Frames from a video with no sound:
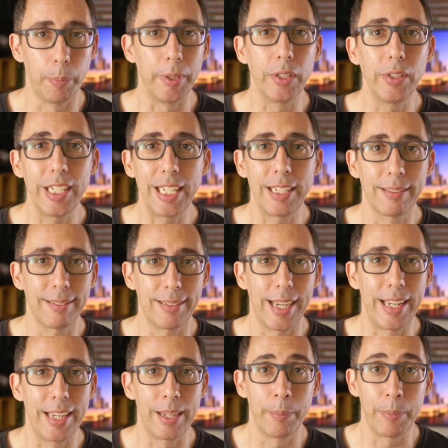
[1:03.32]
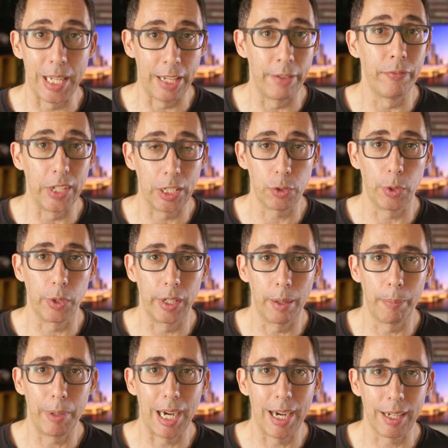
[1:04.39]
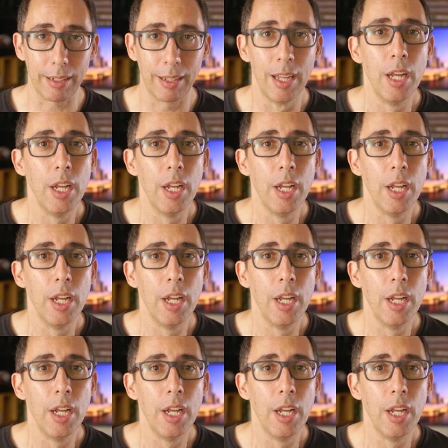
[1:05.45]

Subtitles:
building a stadium in Victoria Park,